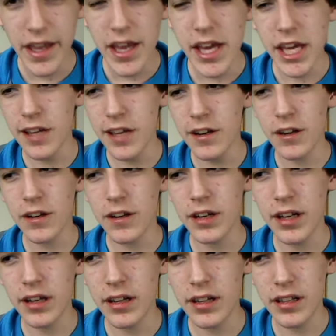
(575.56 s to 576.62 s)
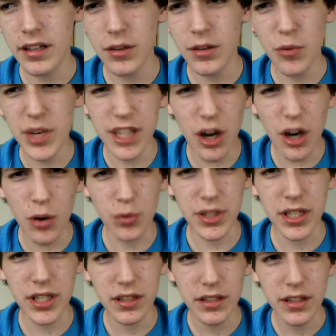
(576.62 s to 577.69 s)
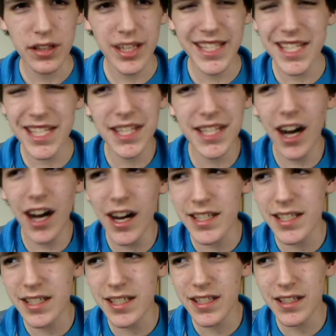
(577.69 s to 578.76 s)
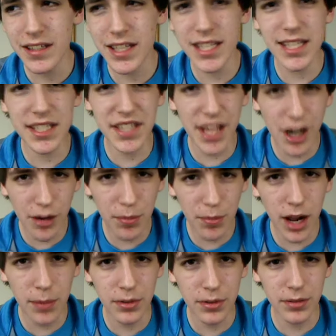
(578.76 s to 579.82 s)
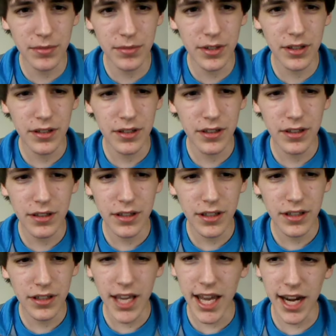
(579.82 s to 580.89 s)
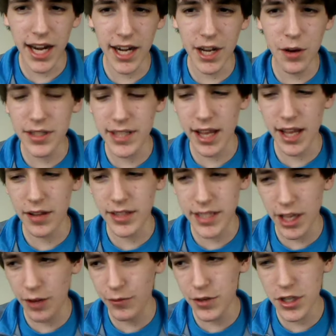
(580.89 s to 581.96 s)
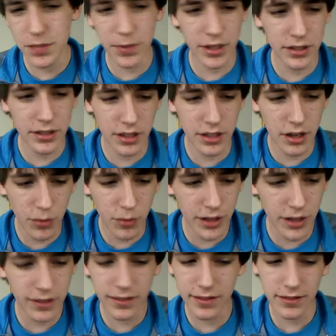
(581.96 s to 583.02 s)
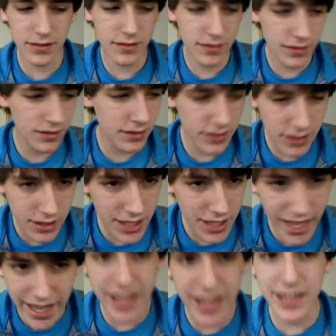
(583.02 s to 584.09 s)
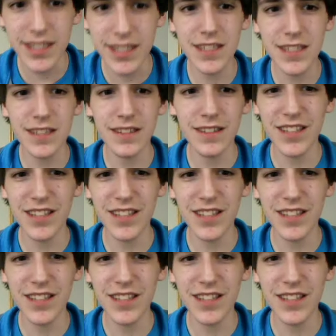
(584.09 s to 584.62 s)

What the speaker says: Here, we don't. This isn't us. This is their problem. And I know it sounds selfish, but you know what? It is.